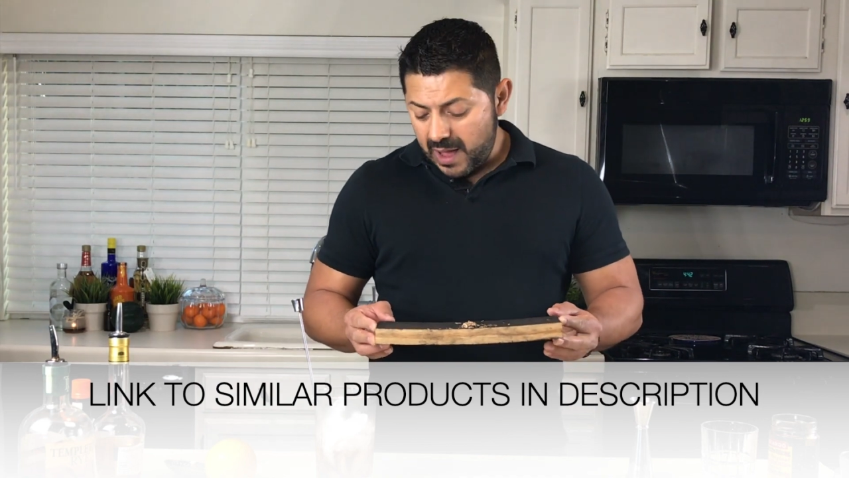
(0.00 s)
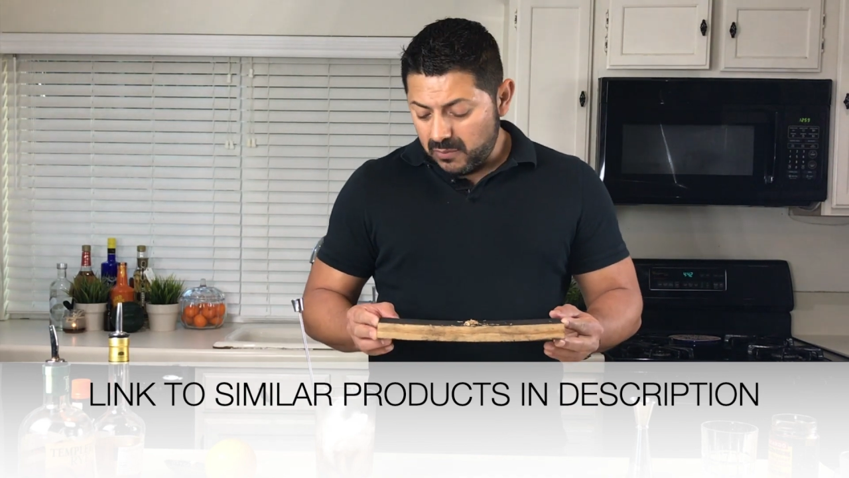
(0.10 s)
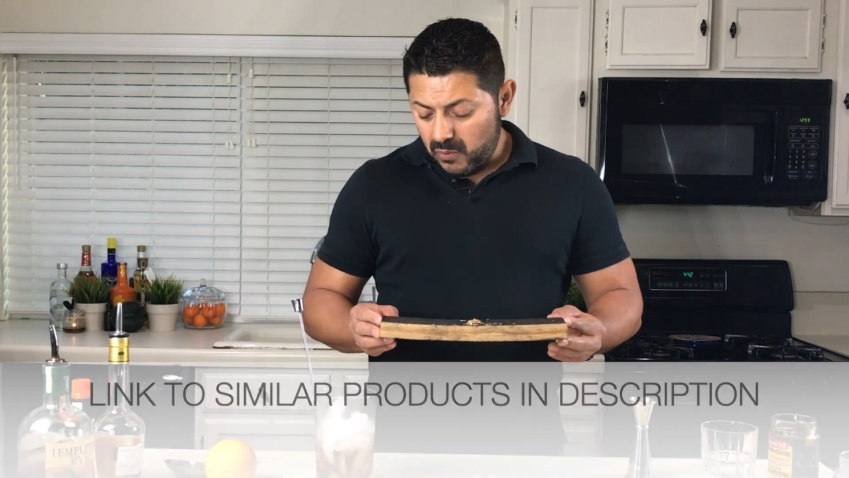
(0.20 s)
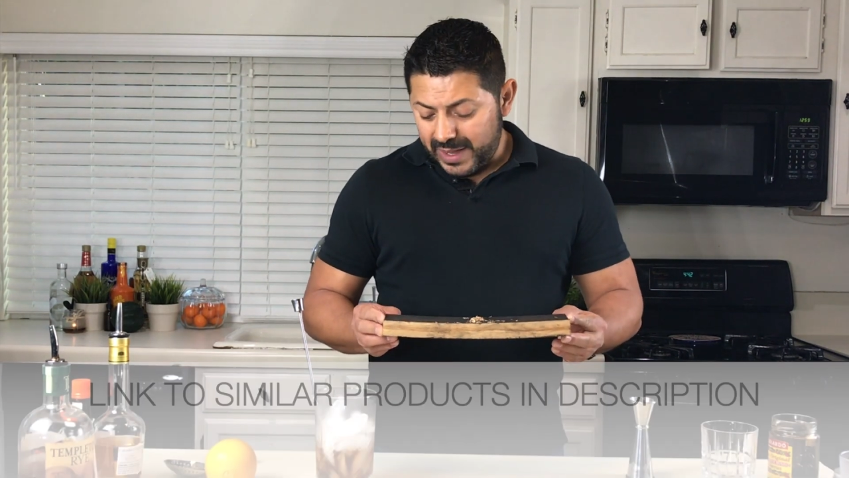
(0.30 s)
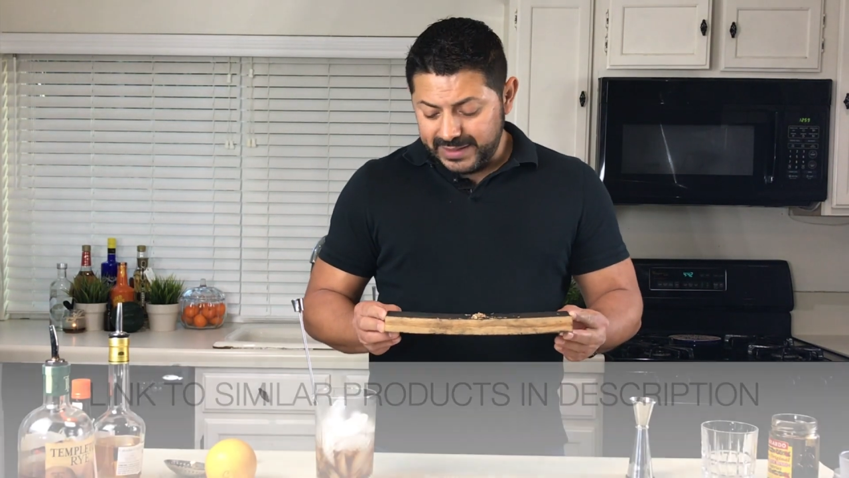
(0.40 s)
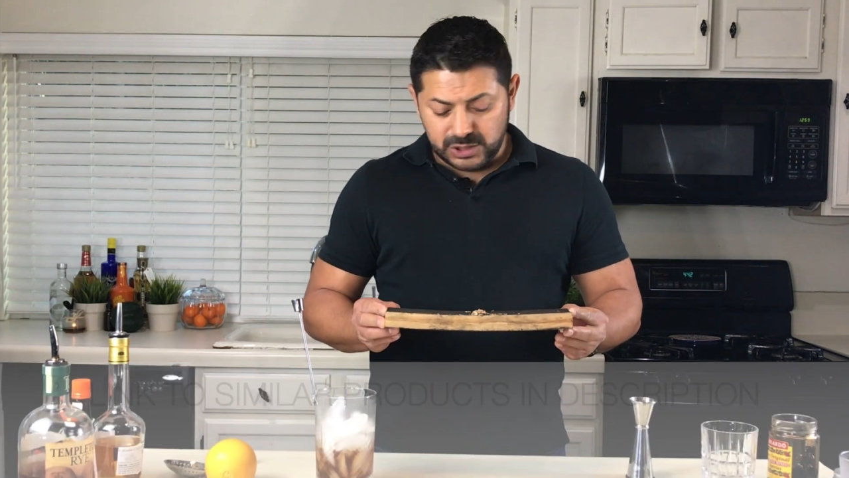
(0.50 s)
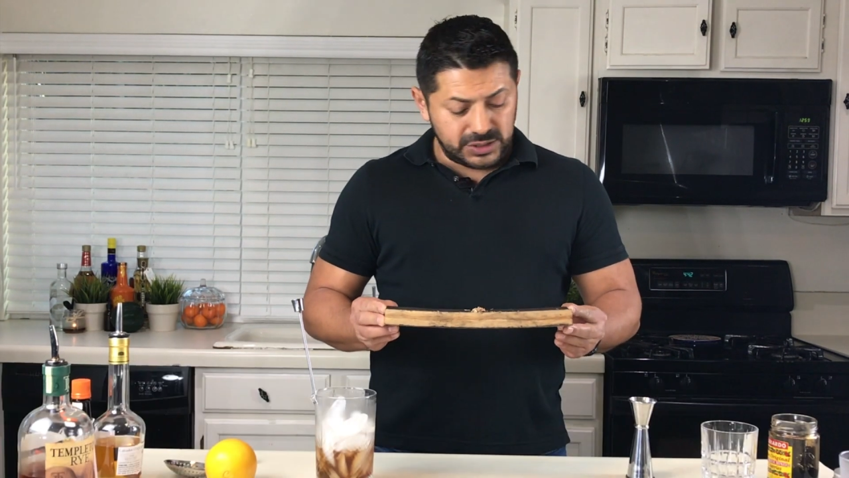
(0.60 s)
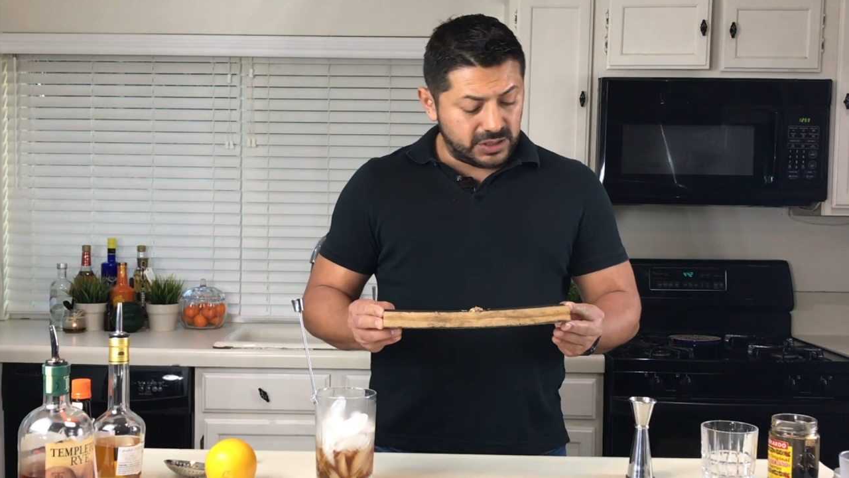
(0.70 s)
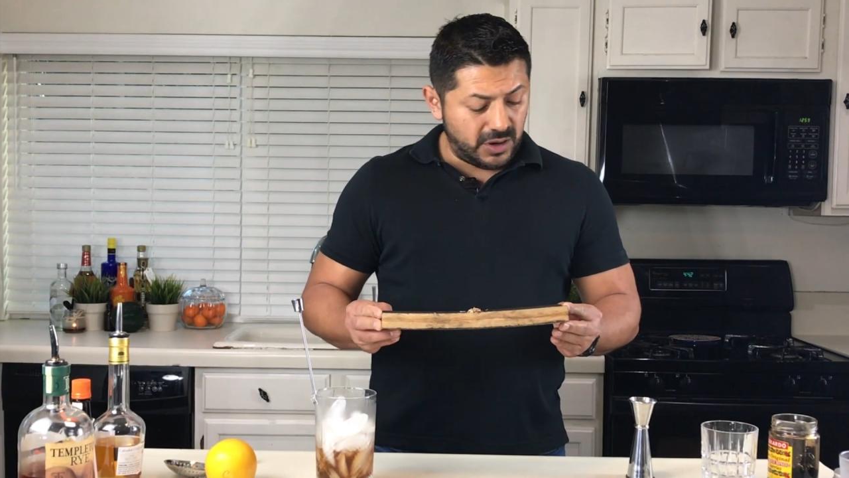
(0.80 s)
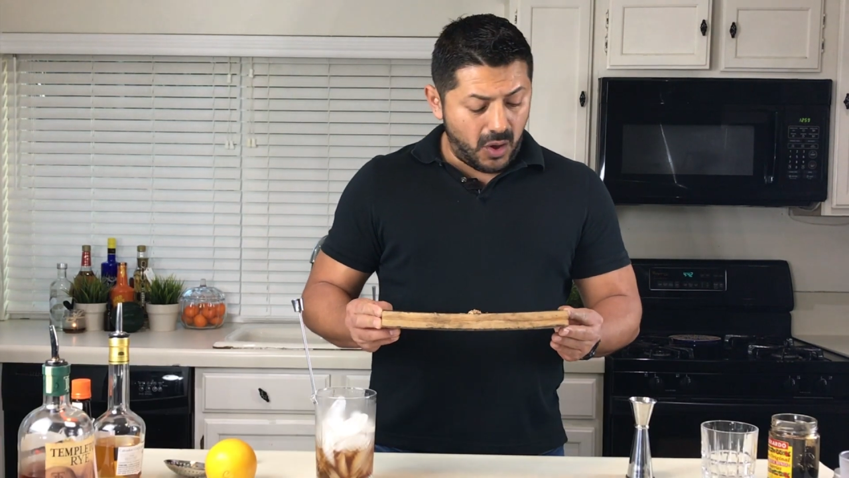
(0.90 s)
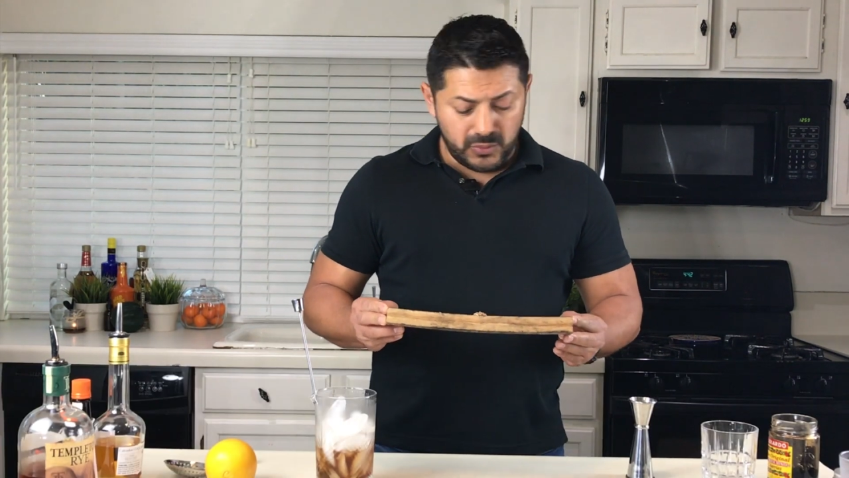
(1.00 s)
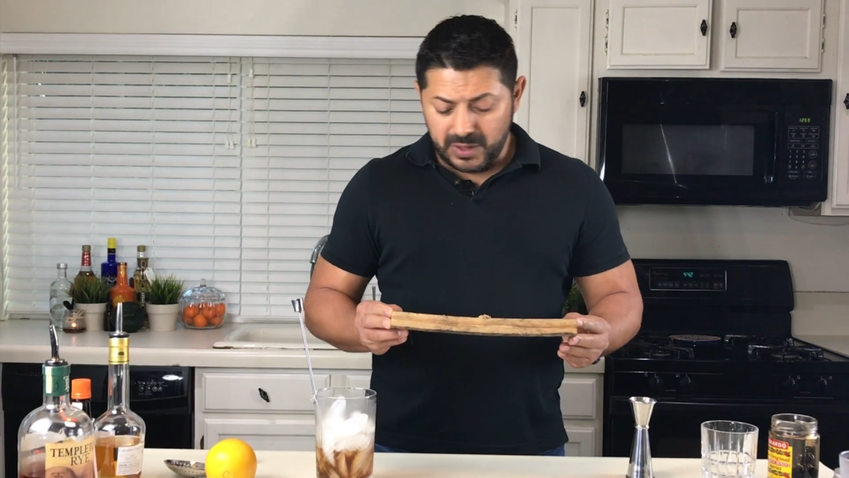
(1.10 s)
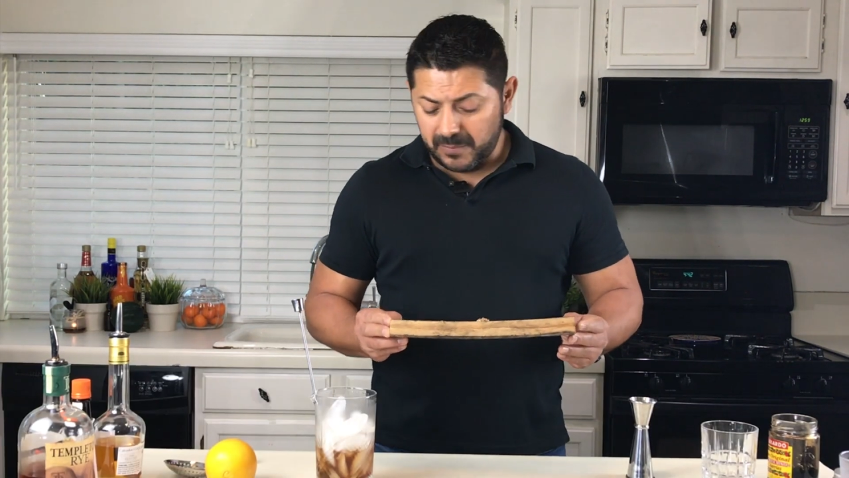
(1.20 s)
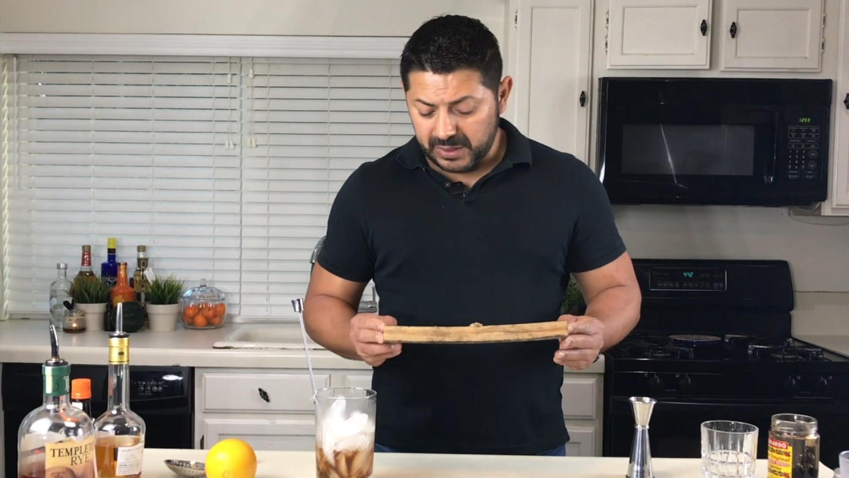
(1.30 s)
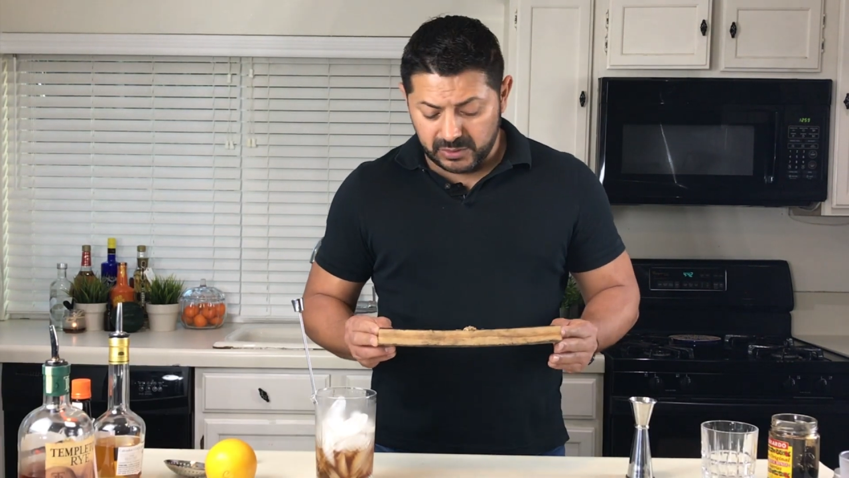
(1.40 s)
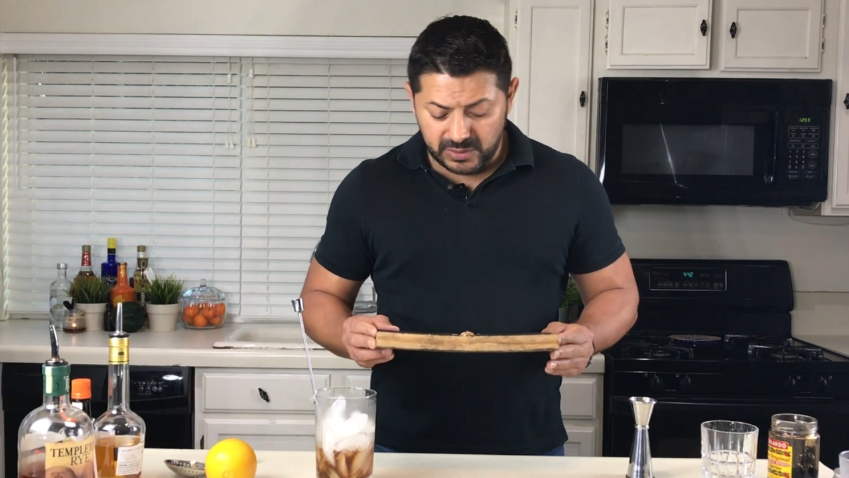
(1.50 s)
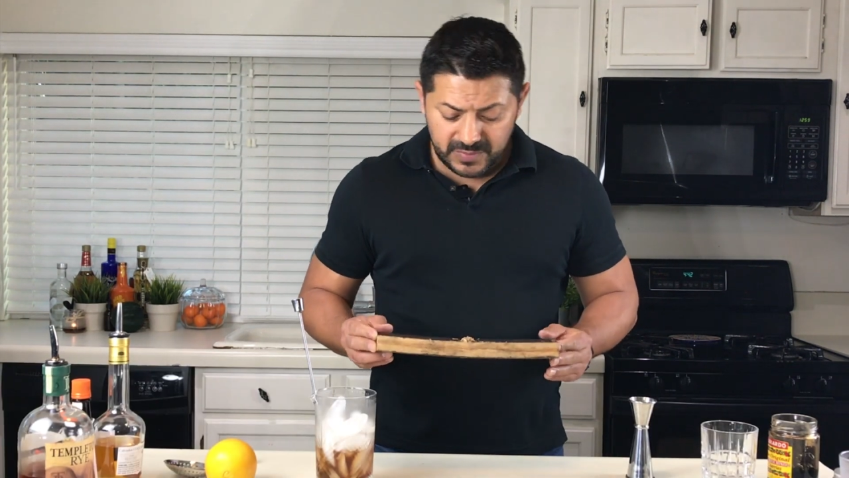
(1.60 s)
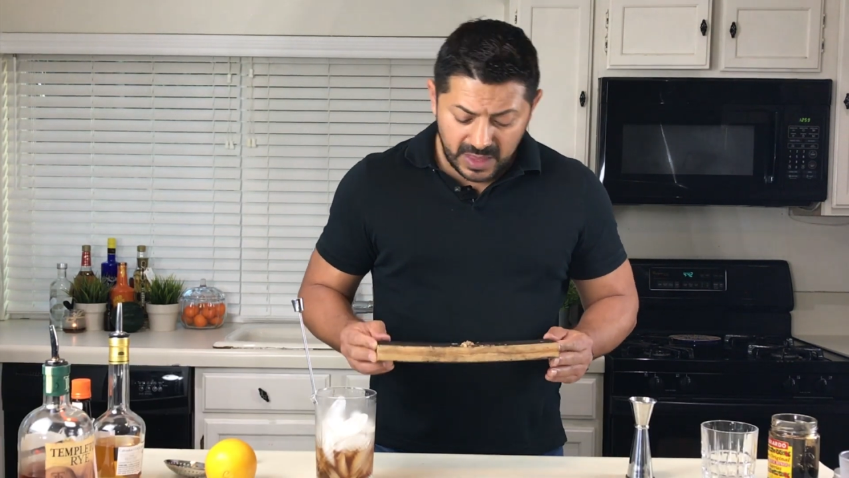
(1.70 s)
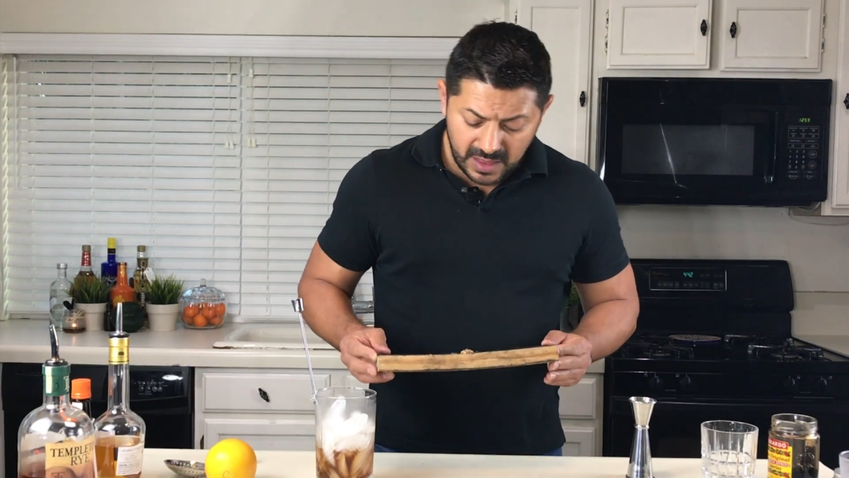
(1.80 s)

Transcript: white char oak barrel